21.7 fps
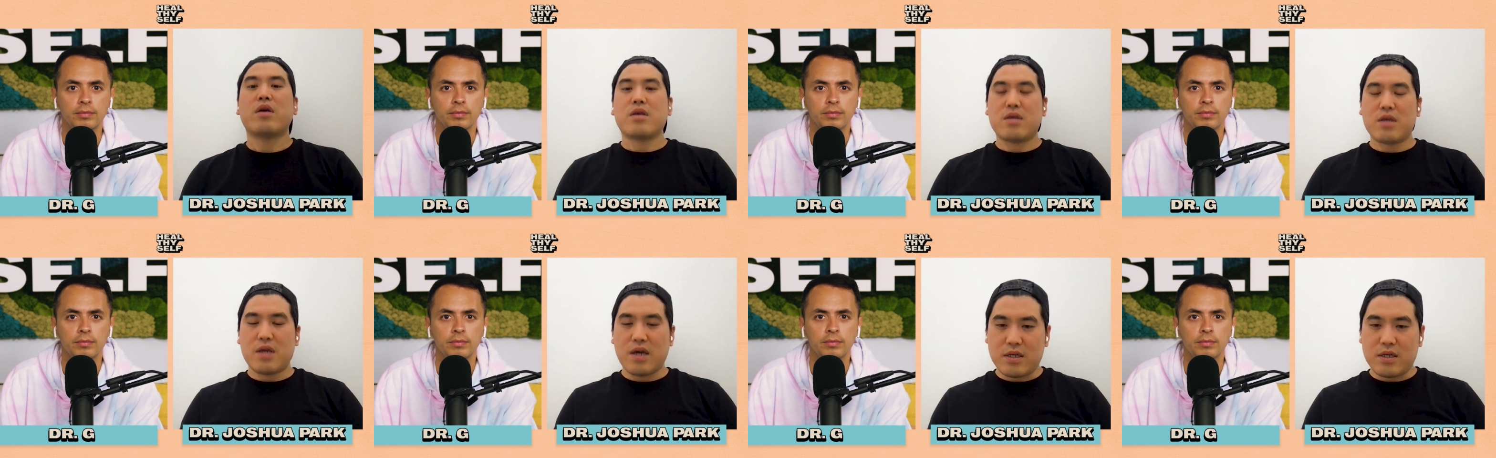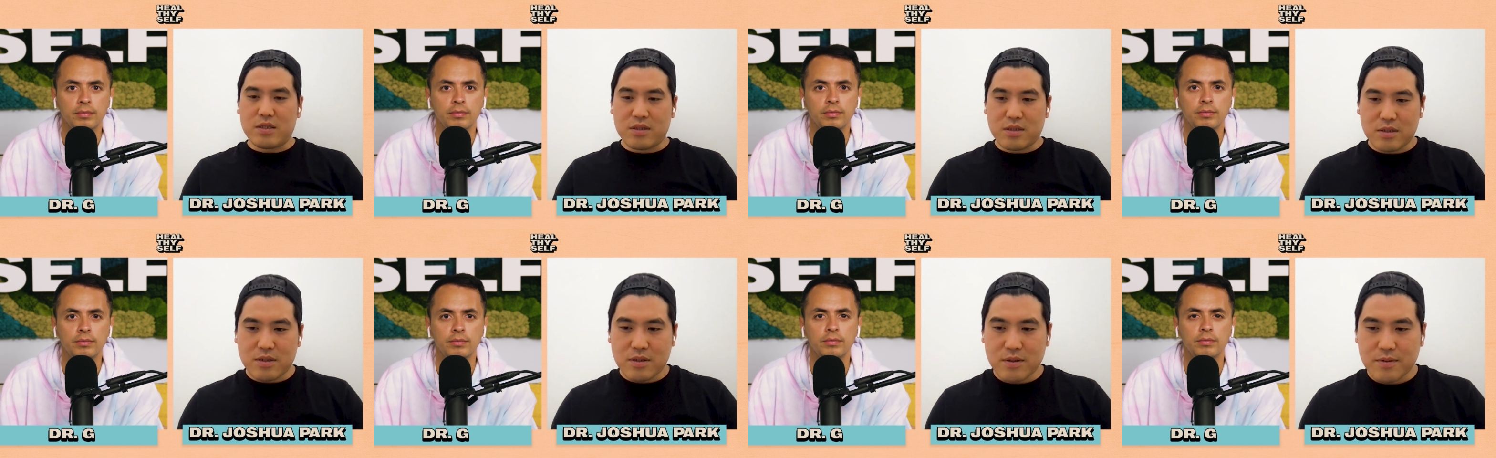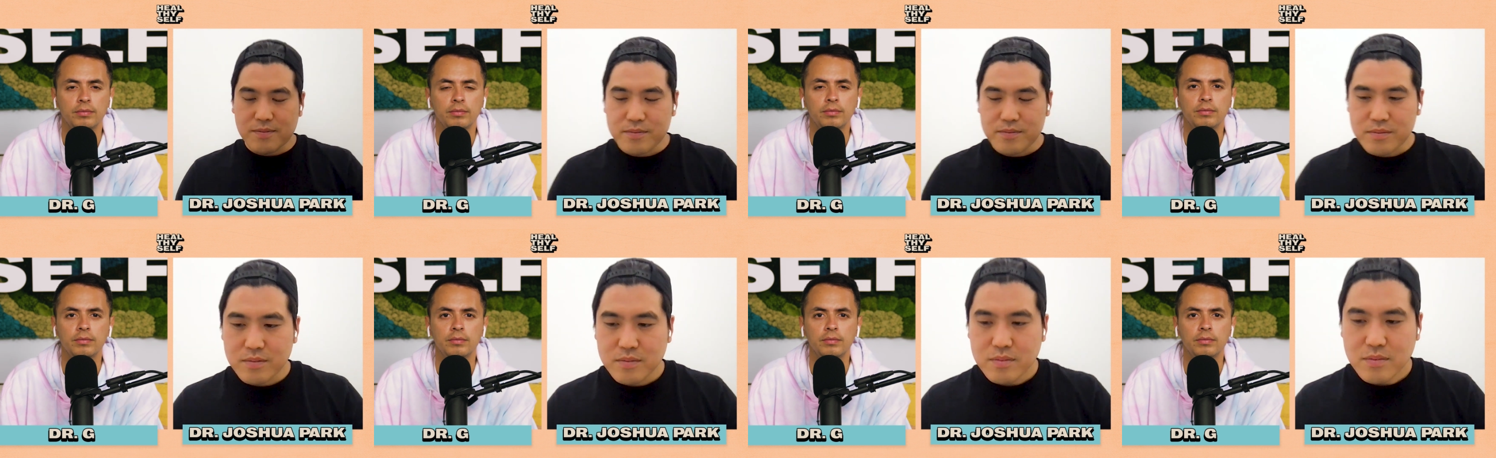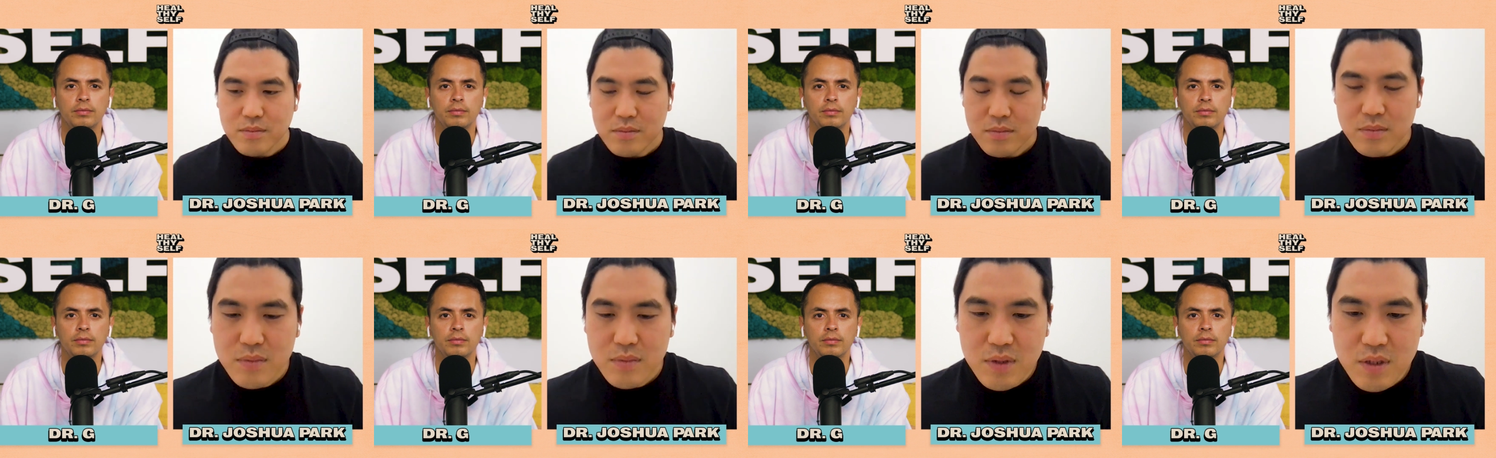Speaker 1: Yes.
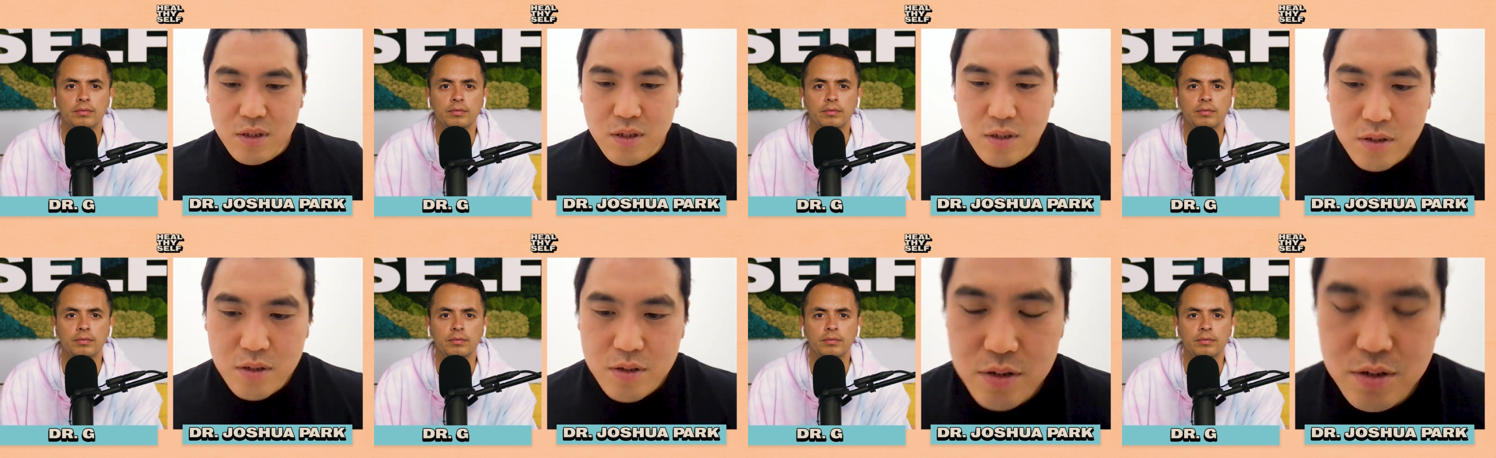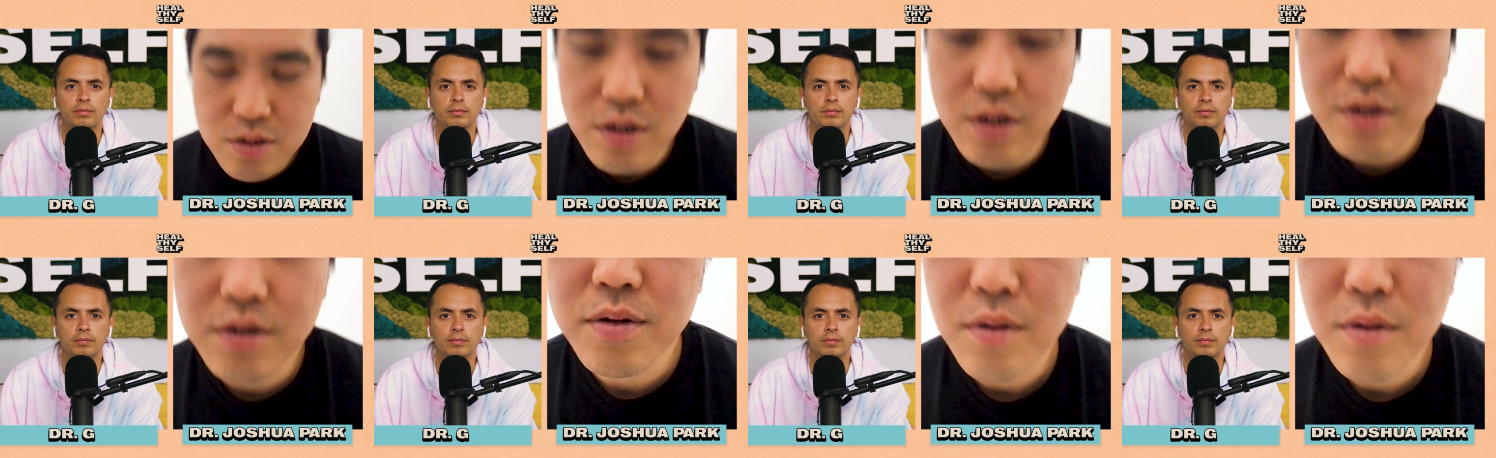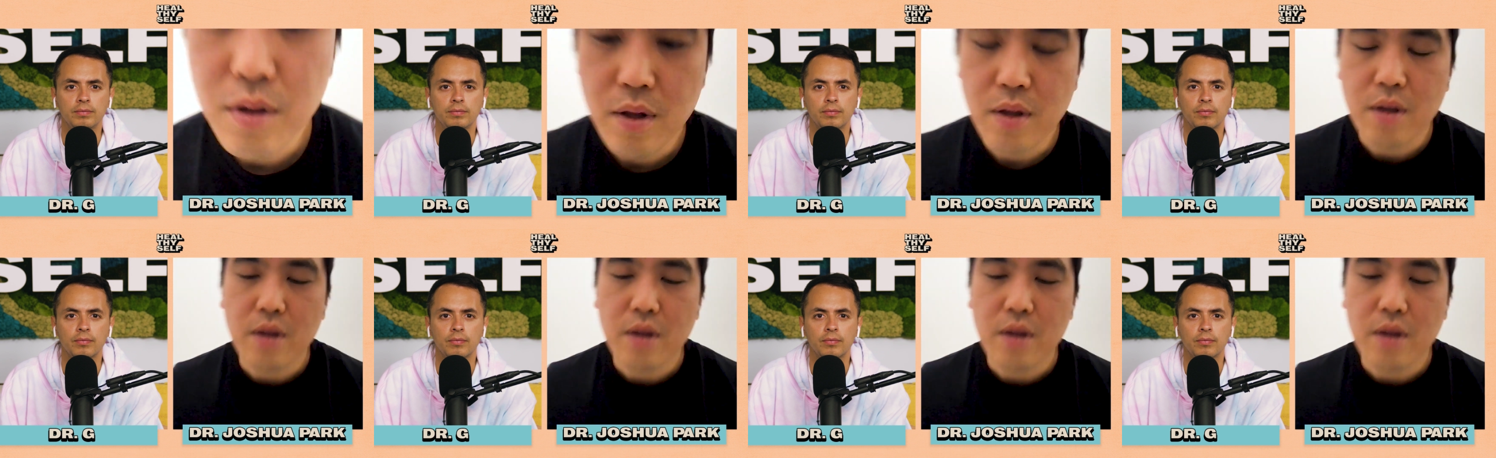So